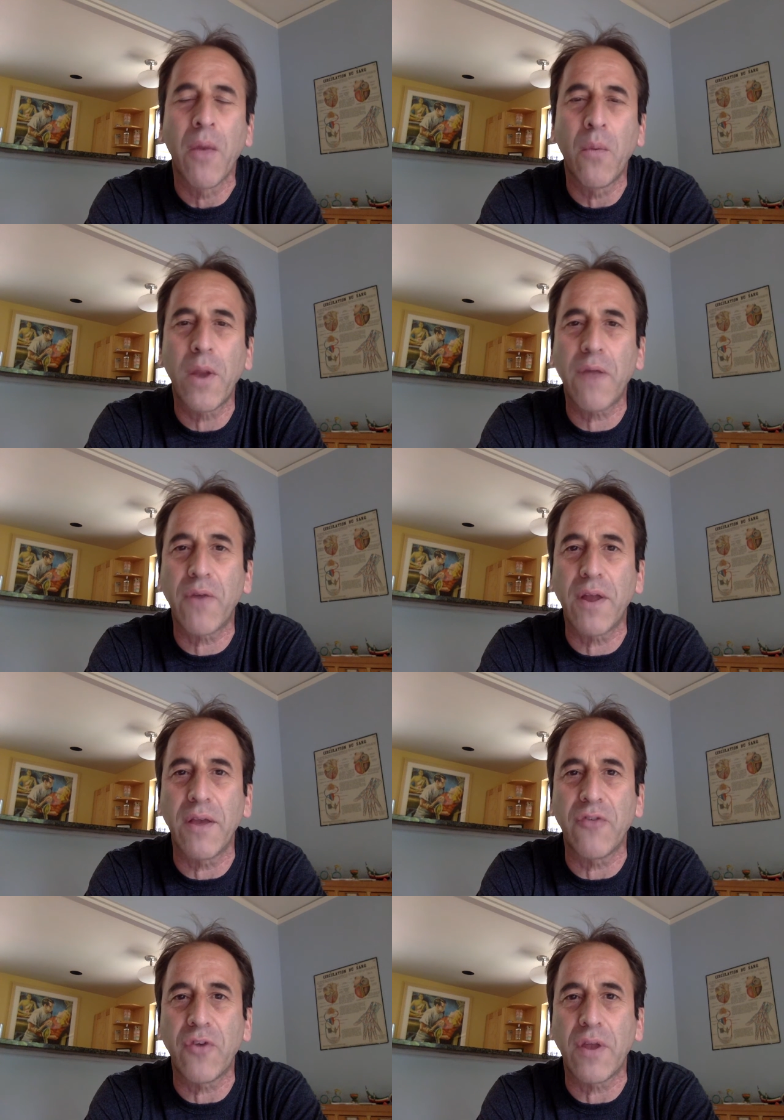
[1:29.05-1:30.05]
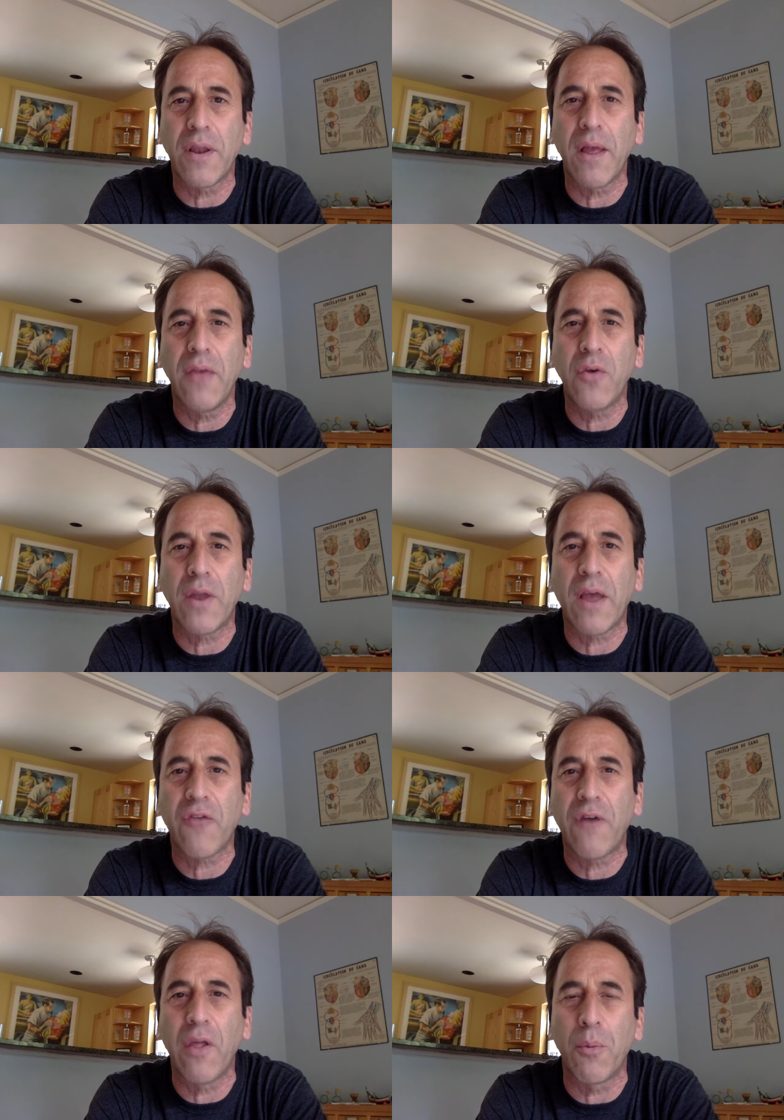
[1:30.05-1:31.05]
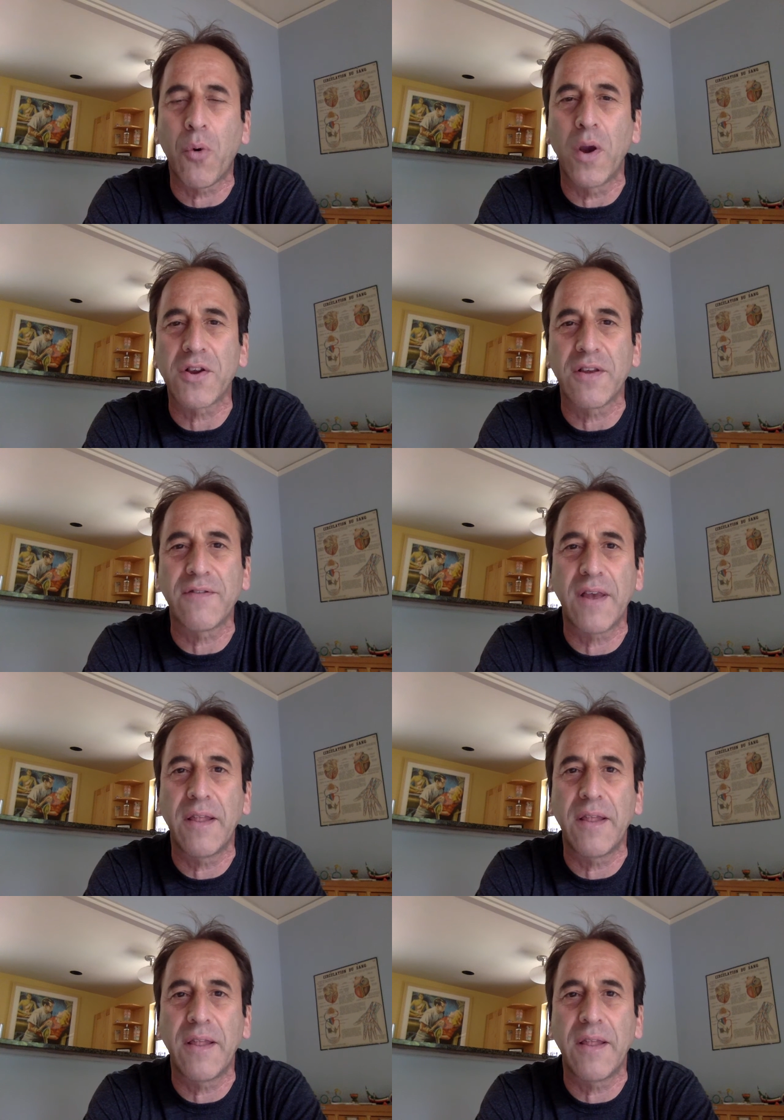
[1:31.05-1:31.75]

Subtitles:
Whatever it is, you could ask follow-up questions.